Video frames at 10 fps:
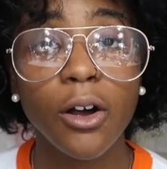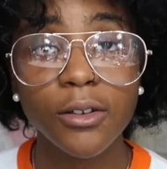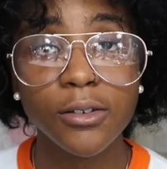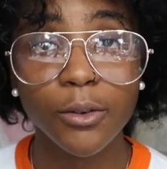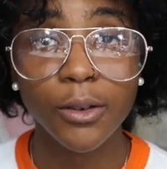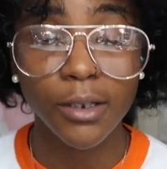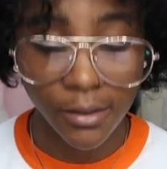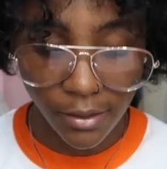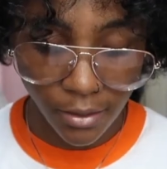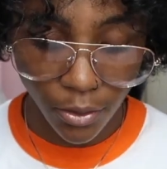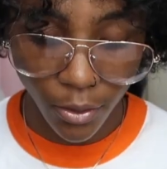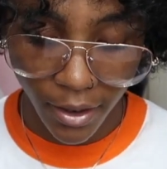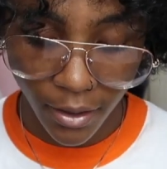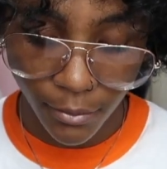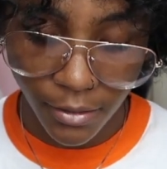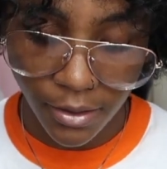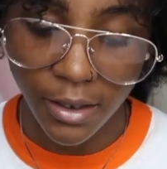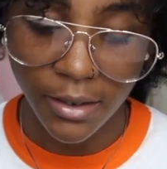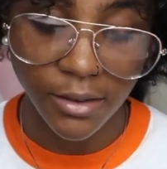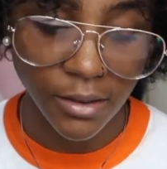also eases cramps
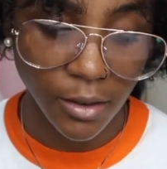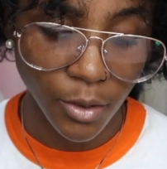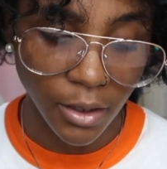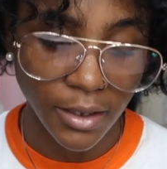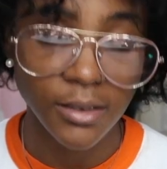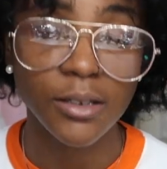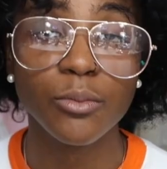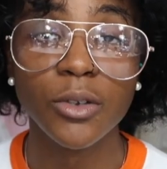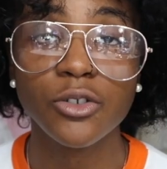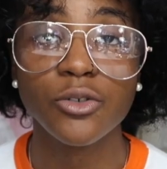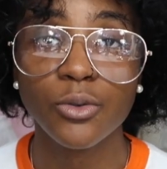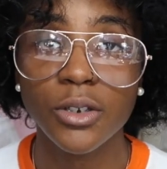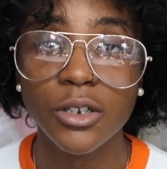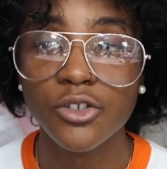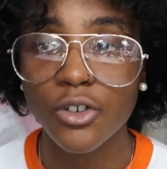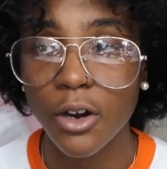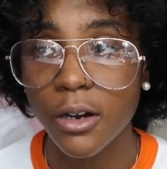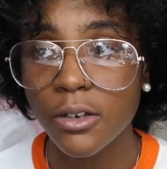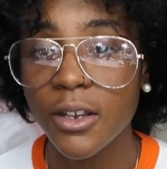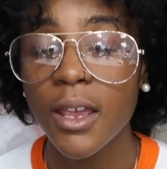and stimulates the menstrual
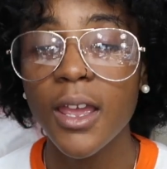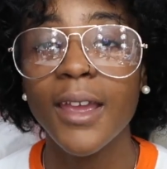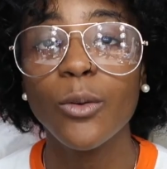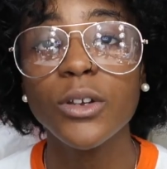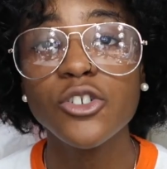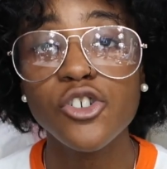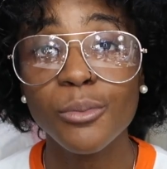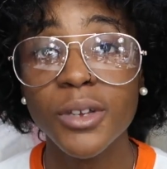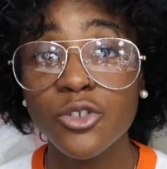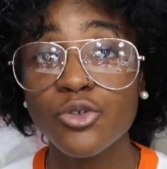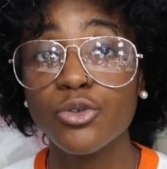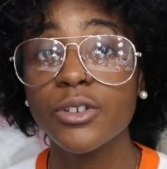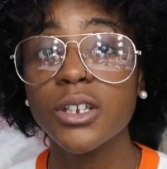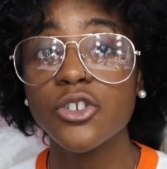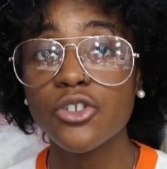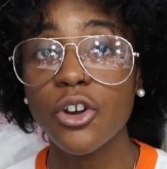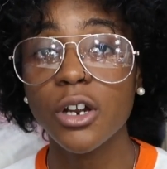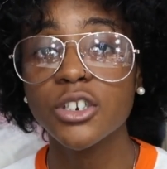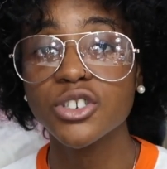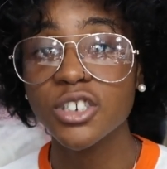discharge, in which your menstrual
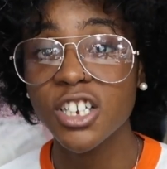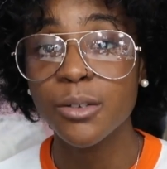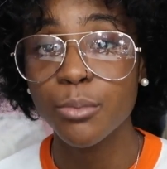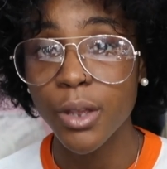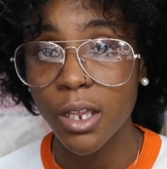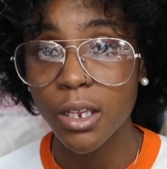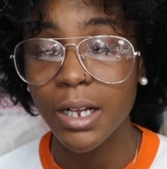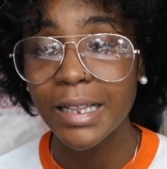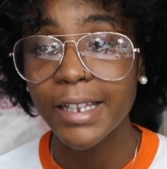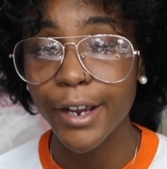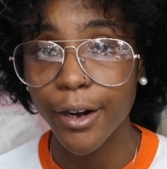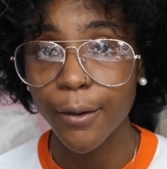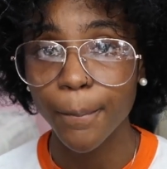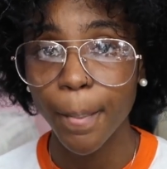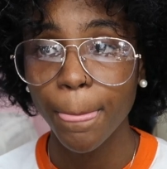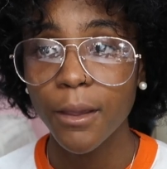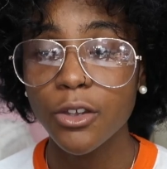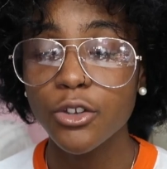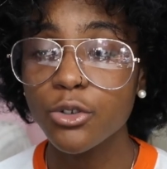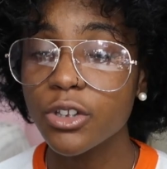discharge should be clear
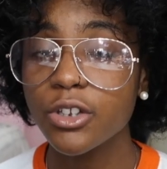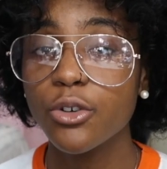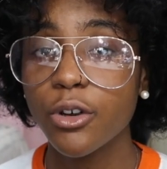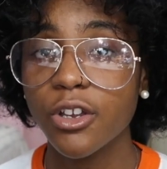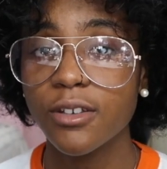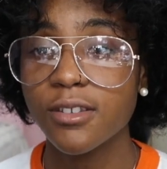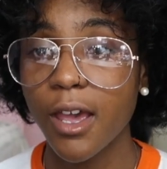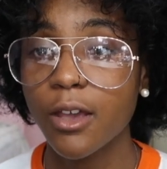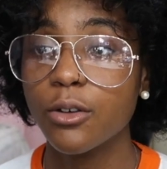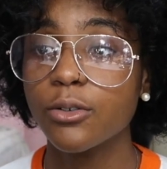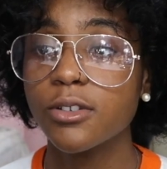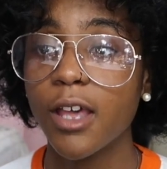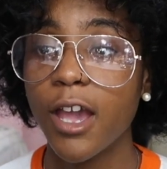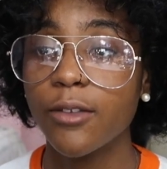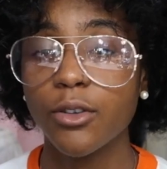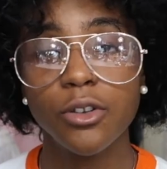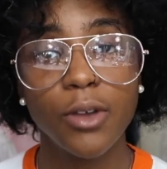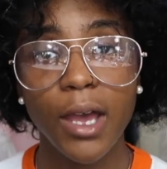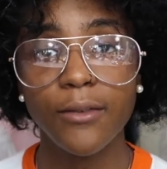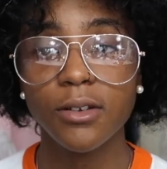usually during your cycles after you
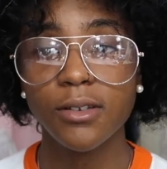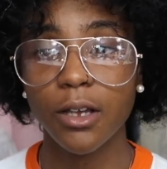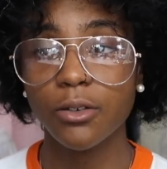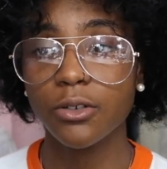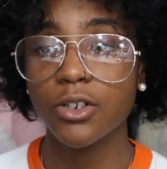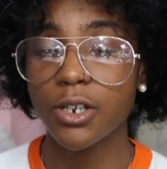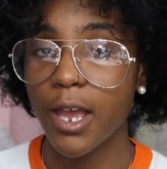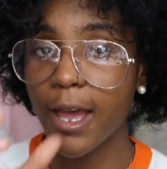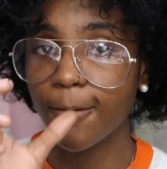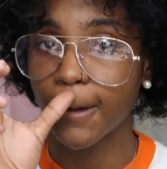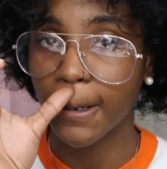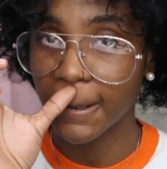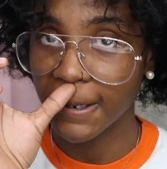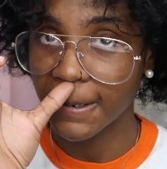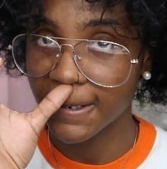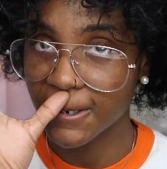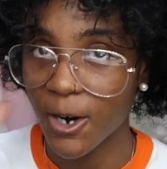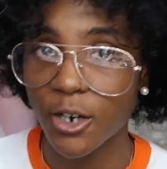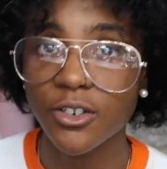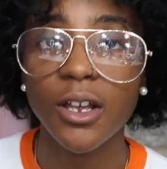have your cycle you should have a clear
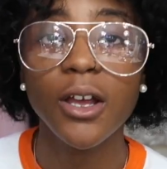discharge